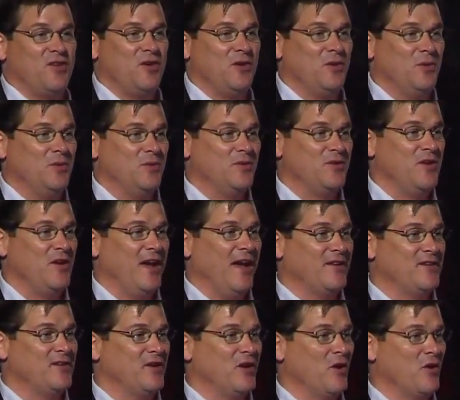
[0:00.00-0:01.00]
you
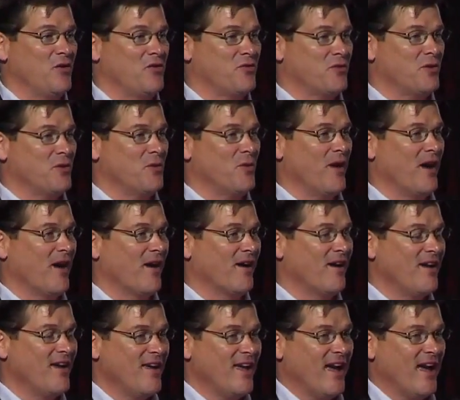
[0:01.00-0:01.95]
get to go through where